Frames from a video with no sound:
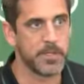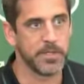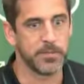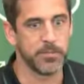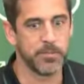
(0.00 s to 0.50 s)

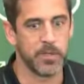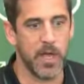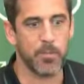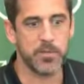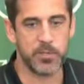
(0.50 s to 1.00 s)
um, the
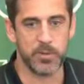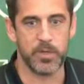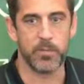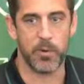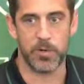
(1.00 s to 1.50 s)
opportunity to
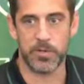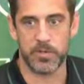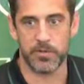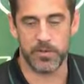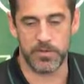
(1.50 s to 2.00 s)
be a part
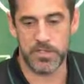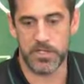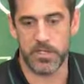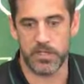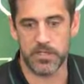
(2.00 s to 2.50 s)
of a
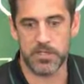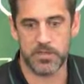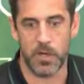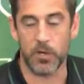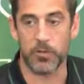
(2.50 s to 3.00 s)
city
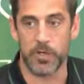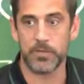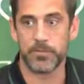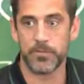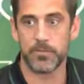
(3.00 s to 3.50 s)
that's hungry
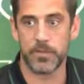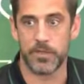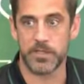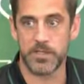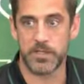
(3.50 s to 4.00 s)

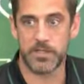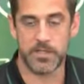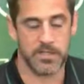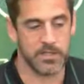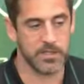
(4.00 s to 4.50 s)
that,
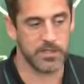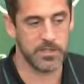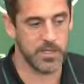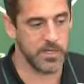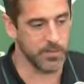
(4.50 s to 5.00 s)
that's uh, a
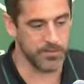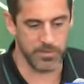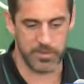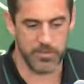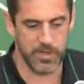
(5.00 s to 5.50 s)
team, an
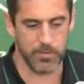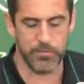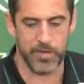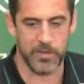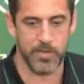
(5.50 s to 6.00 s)
incredible
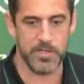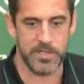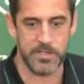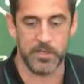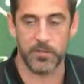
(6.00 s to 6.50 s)
fan base
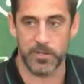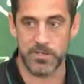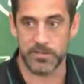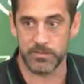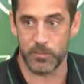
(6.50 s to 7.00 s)
that's hungry
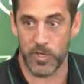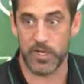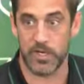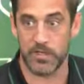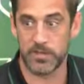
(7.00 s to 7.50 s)
to win
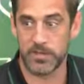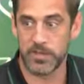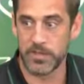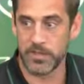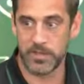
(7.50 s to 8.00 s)
again.
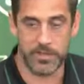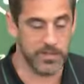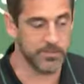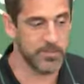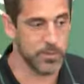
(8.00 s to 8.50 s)

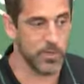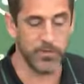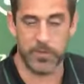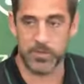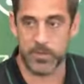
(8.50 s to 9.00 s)
Uh, 12
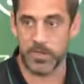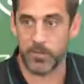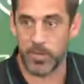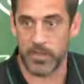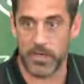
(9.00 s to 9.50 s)
years without
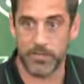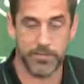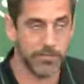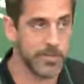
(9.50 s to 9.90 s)
a playoff,